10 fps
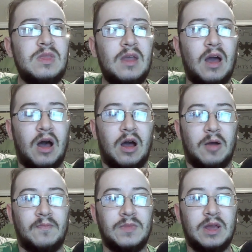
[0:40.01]

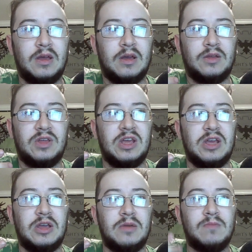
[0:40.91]

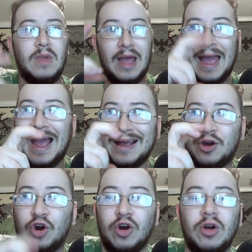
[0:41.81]
The
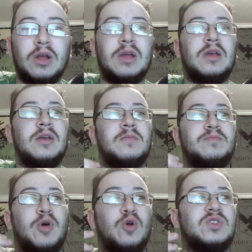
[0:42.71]
hacker
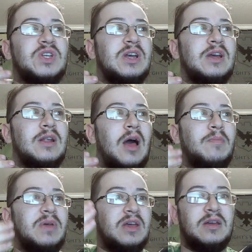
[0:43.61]
posted a
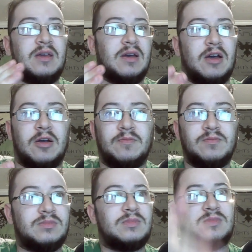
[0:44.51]
big
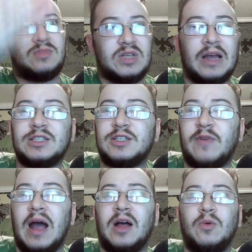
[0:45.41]
text
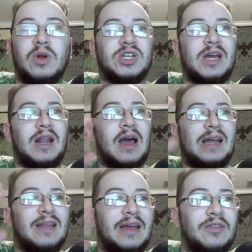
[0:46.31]
file, which I kind of
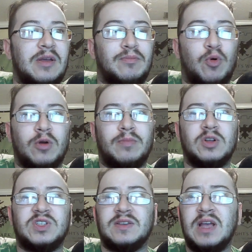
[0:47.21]
highlighted the important
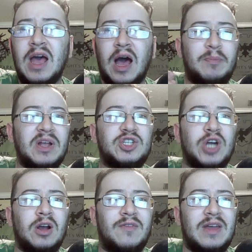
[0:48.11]
parts because a big
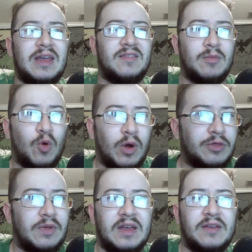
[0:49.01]
chunk of it is him going
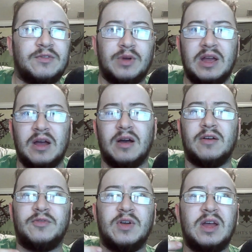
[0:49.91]
through the history
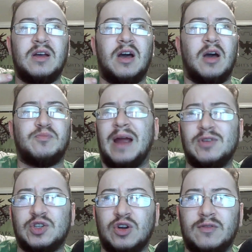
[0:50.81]
of
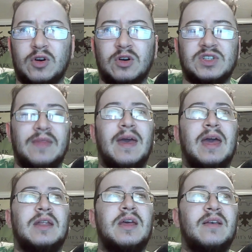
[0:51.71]
private servers, and
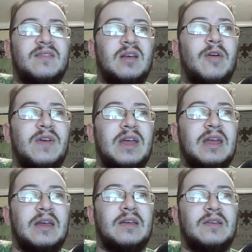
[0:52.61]
then some of it
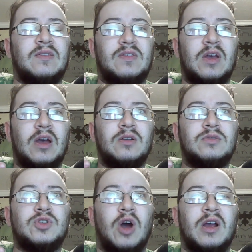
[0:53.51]
is
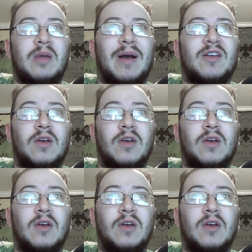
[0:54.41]
talking about